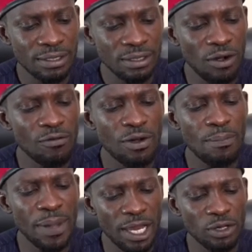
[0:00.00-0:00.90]
of
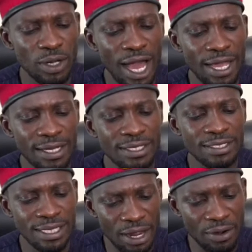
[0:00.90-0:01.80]
rebellion against
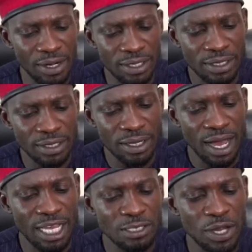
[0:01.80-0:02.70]
tyranny
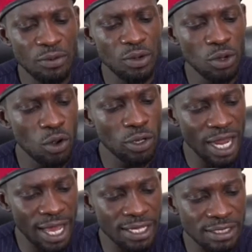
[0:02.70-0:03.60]
has been
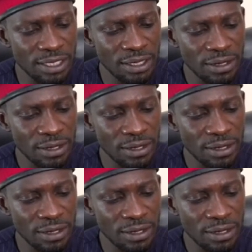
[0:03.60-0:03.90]
recognized